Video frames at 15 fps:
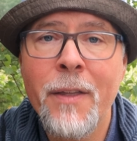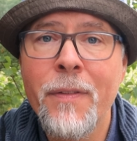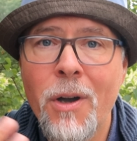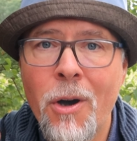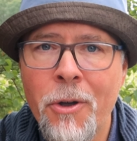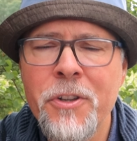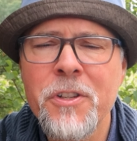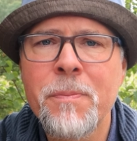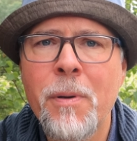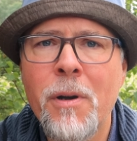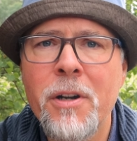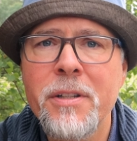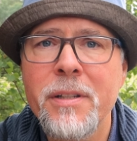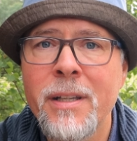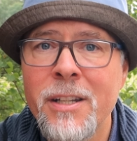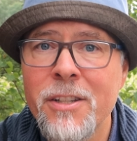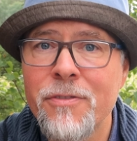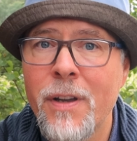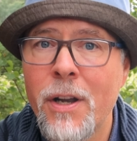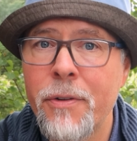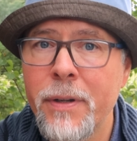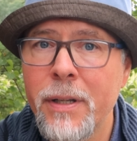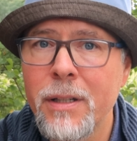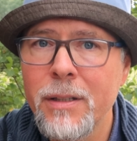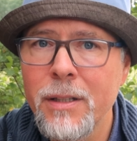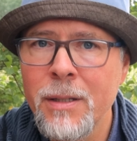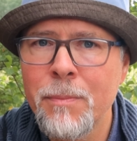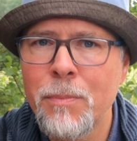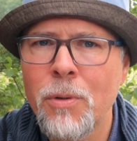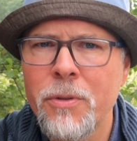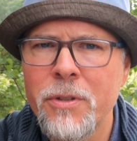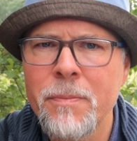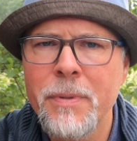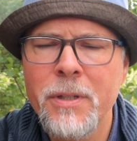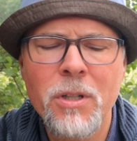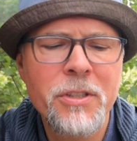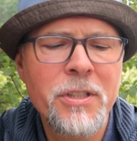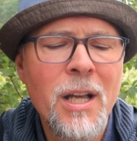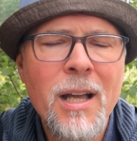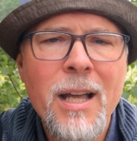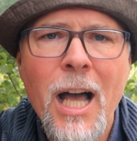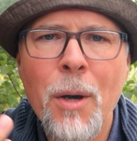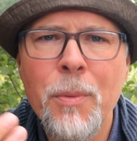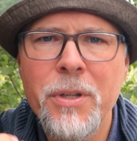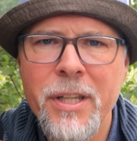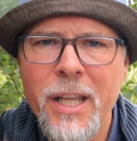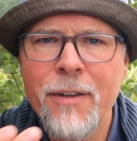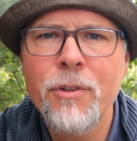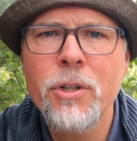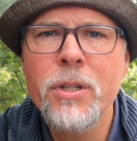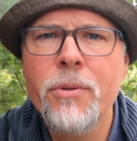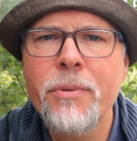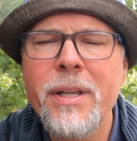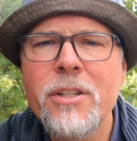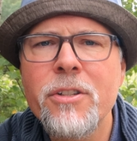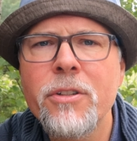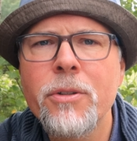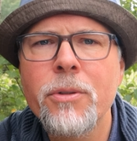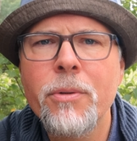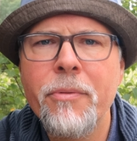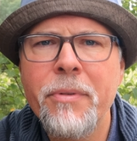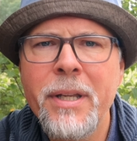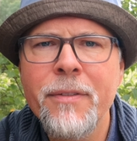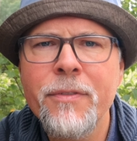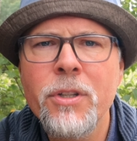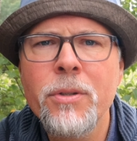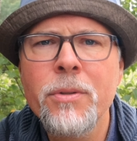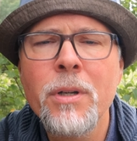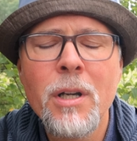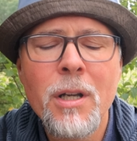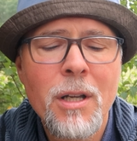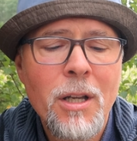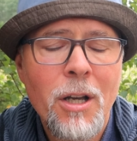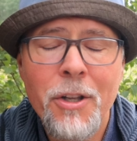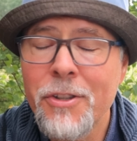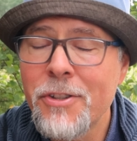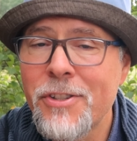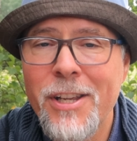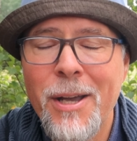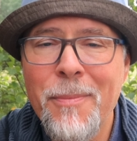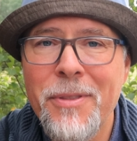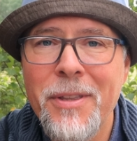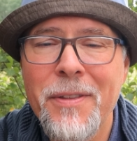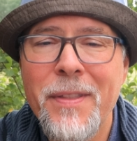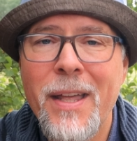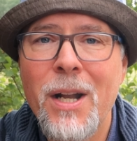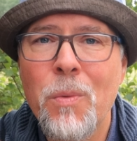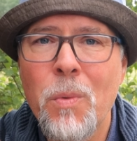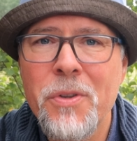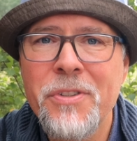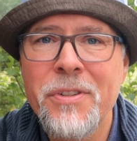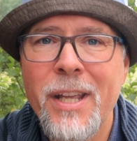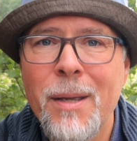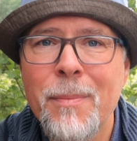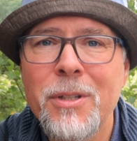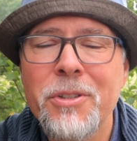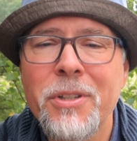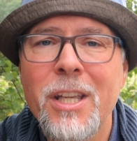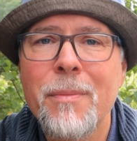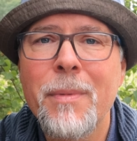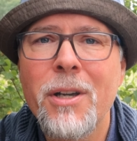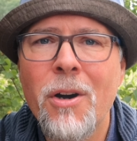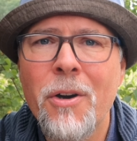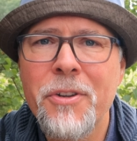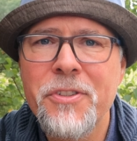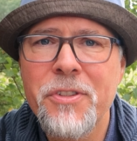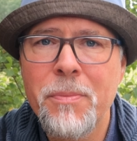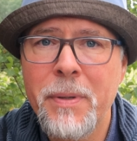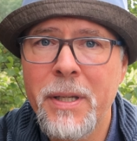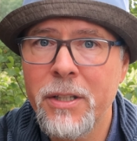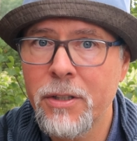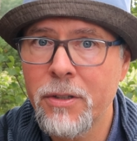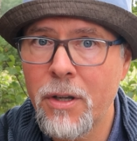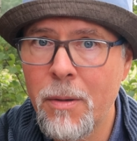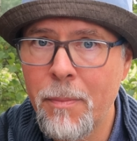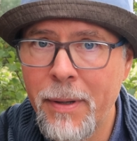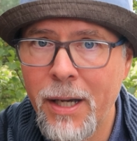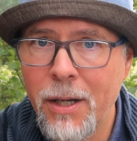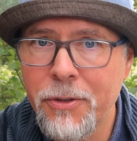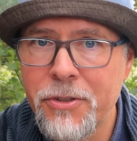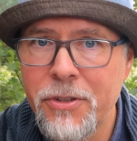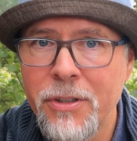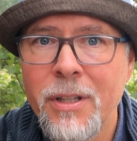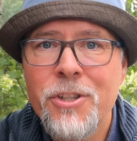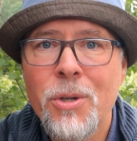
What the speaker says: And the honest part, it is very important because I would never agree to do a review on something that I wasn't able to give my honest opinion about.